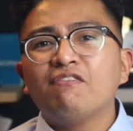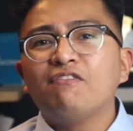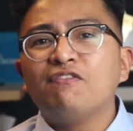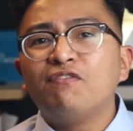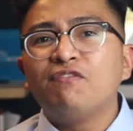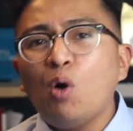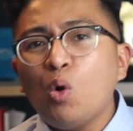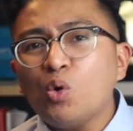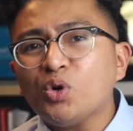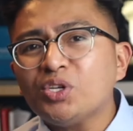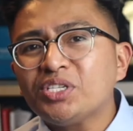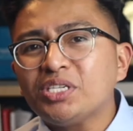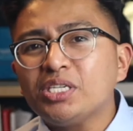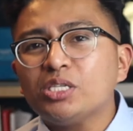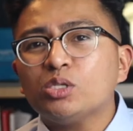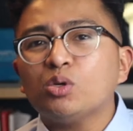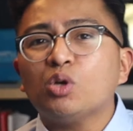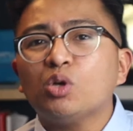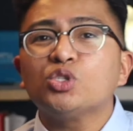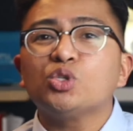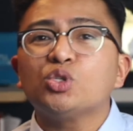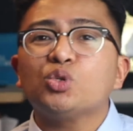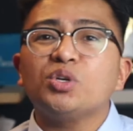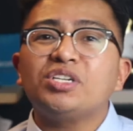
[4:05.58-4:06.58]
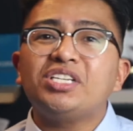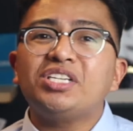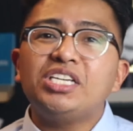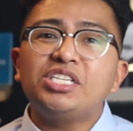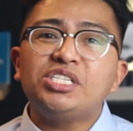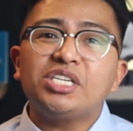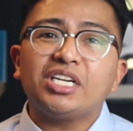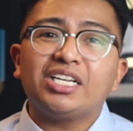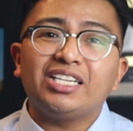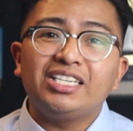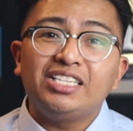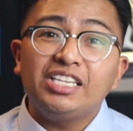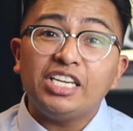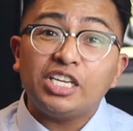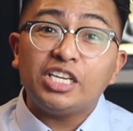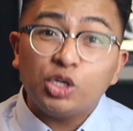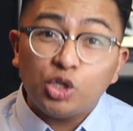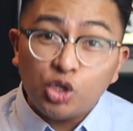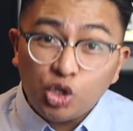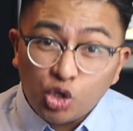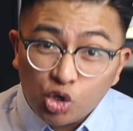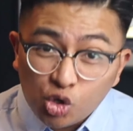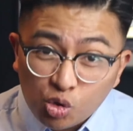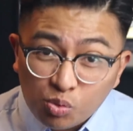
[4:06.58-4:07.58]
focuses on strategic
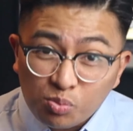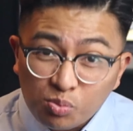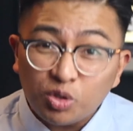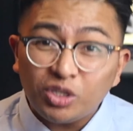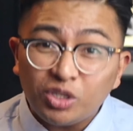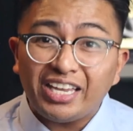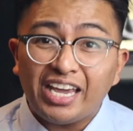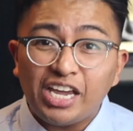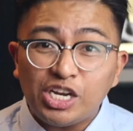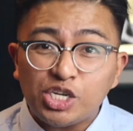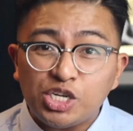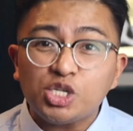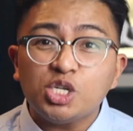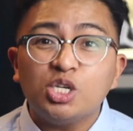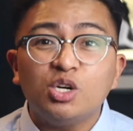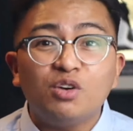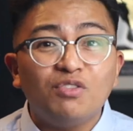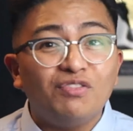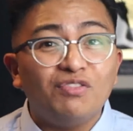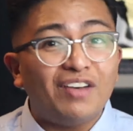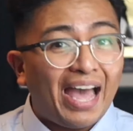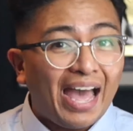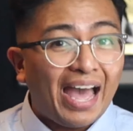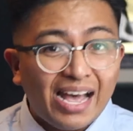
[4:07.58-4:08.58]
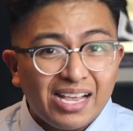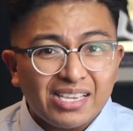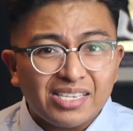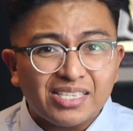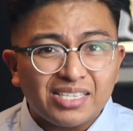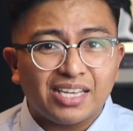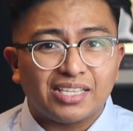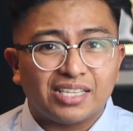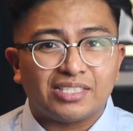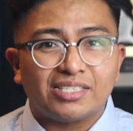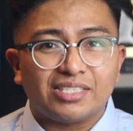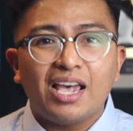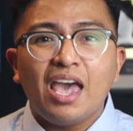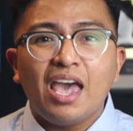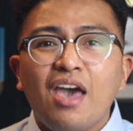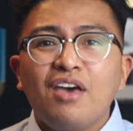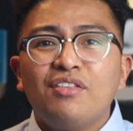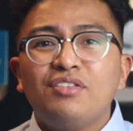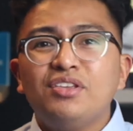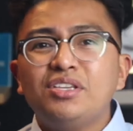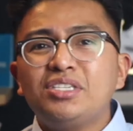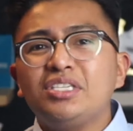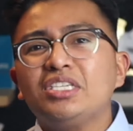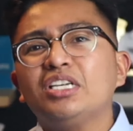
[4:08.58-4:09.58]
decumulation of assets.
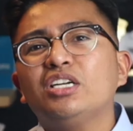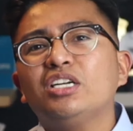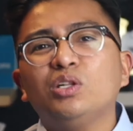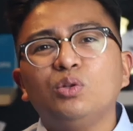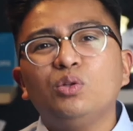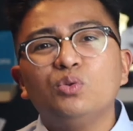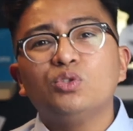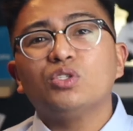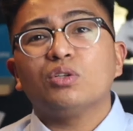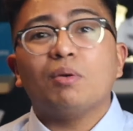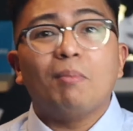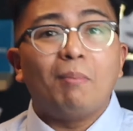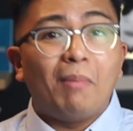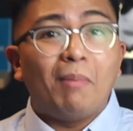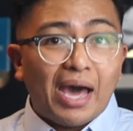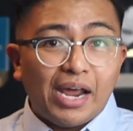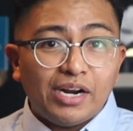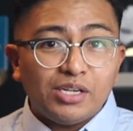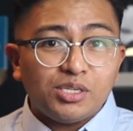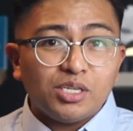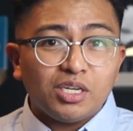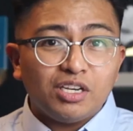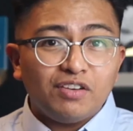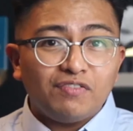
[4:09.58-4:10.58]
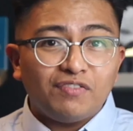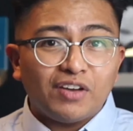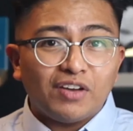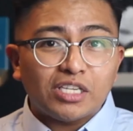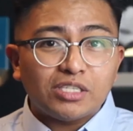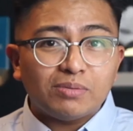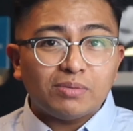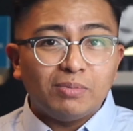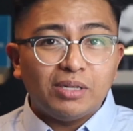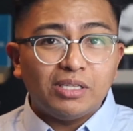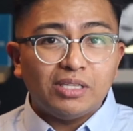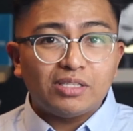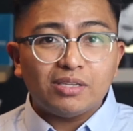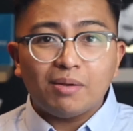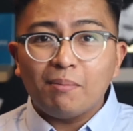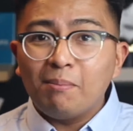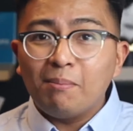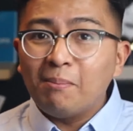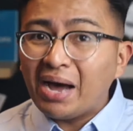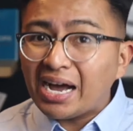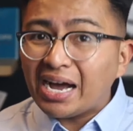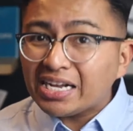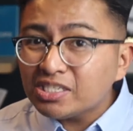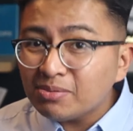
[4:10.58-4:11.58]
This includes managing investments,
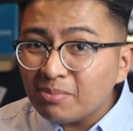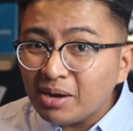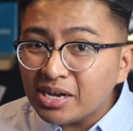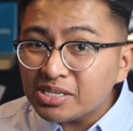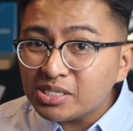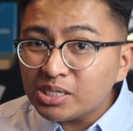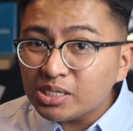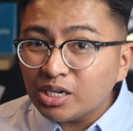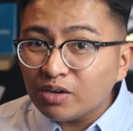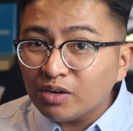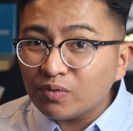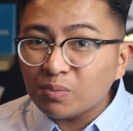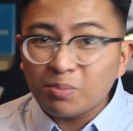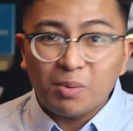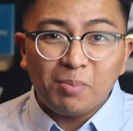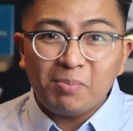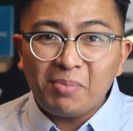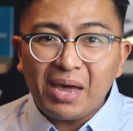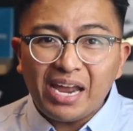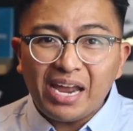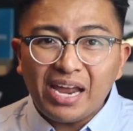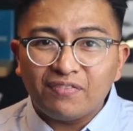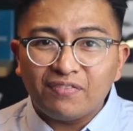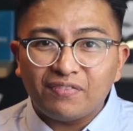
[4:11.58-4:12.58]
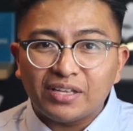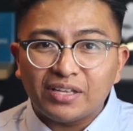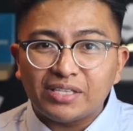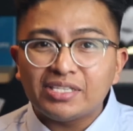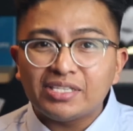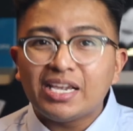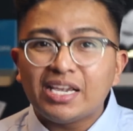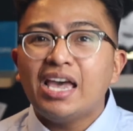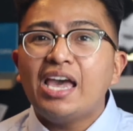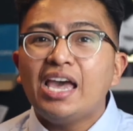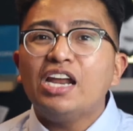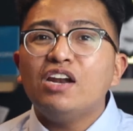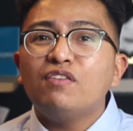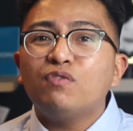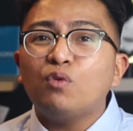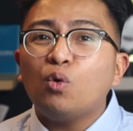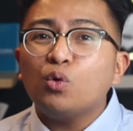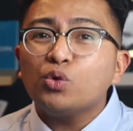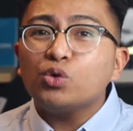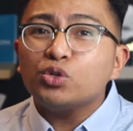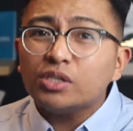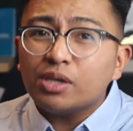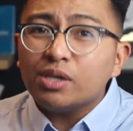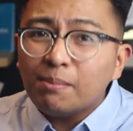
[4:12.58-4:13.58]
maximizing government benefits, and of
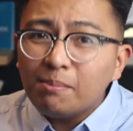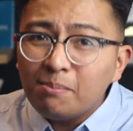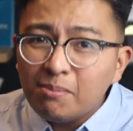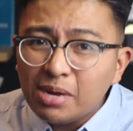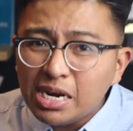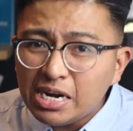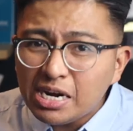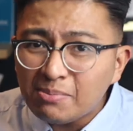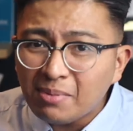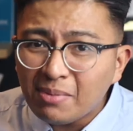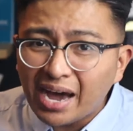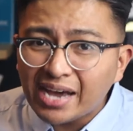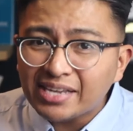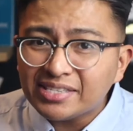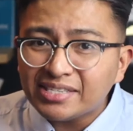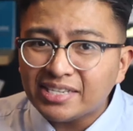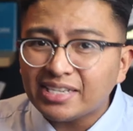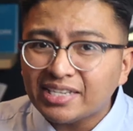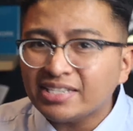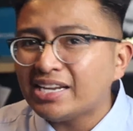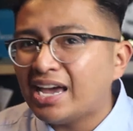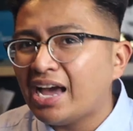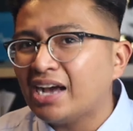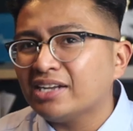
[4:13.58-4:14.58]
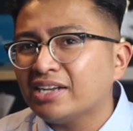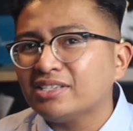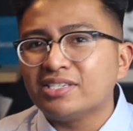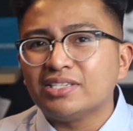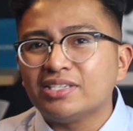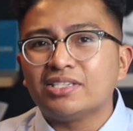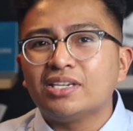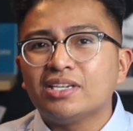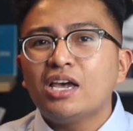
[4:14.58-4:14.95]
course, minimizing taxes.